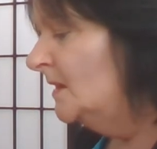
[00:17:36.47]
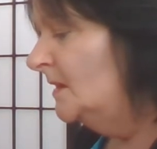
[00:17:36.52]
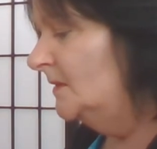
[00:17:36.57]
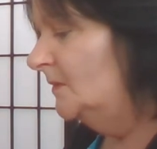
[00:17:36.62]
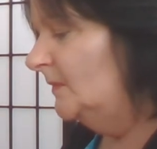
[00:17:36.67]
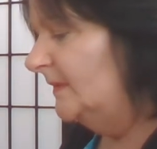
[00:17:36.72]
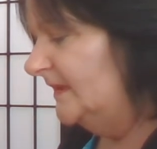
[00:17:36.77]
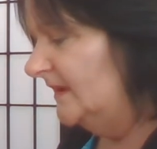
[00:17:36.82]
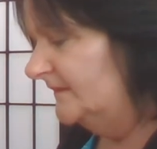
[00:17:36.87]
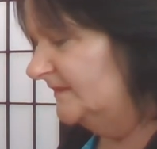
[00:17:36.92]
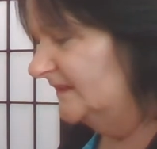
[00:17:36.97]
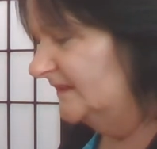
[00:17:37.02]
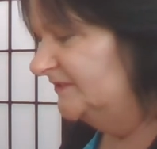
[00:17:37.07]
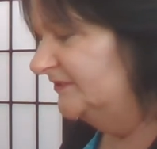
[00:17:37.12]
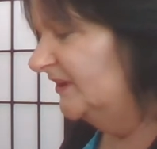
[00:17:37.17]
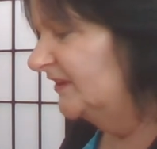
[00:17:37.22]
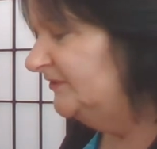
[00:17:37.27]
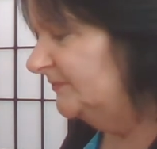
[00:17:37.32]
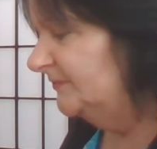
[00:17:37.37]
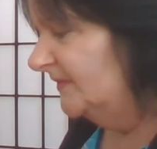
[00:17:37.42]
We have the
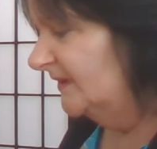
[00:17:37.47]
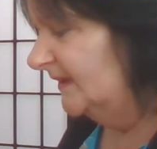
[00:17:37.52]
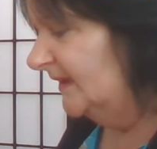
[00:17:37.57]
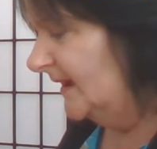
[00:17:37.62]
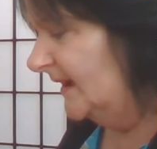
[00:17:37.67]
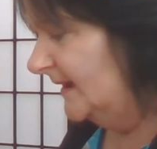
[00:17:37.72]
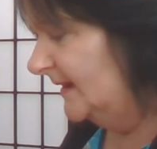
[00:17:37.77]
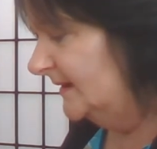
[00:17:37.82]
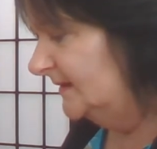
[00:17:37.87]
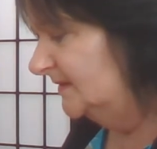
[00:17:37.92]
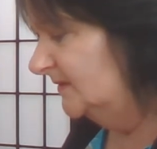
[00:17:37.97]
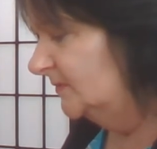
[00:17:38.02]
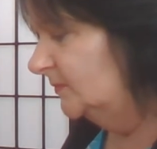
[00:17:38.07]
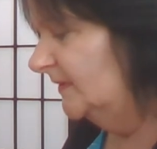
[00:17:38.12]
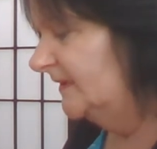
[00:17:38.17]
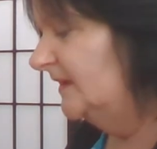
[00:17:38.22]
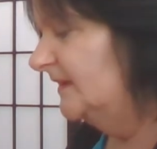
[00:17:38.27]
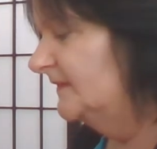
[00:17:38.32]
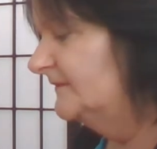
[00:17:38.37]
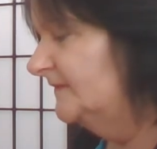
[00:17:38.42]
Judgment card,
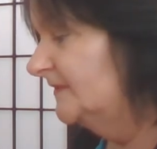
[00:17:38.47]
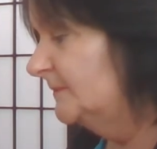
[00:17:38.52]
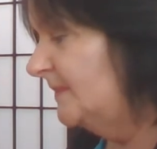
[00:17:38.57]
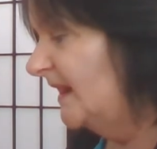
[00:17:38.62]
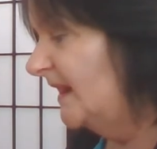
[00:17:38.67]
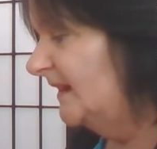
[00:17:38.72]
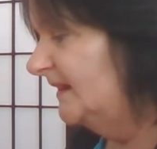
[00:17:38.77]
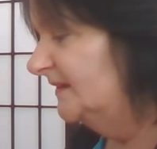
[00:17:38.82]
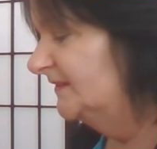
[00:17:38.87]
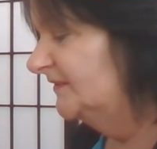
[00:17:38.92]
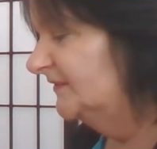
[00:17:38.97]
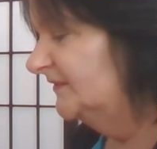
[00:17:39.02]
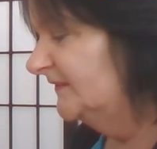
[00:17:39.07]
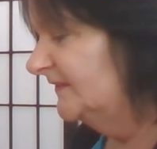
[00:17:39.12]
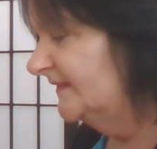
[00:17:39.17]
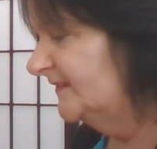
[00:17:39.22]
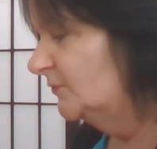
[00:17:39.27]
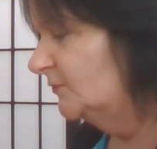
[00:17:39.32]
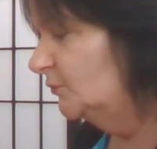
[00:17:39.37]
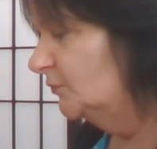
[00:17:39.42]
we have the Page of
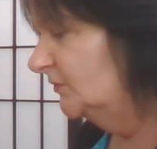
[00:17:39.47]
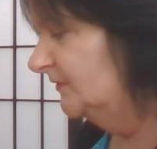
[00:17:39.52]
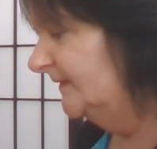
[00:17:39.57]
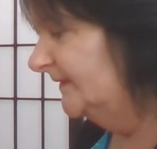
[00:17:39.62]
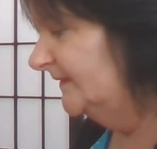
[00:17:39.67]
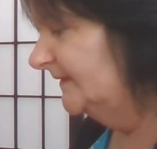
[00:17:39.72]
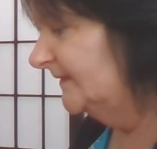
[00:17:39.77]
Swords,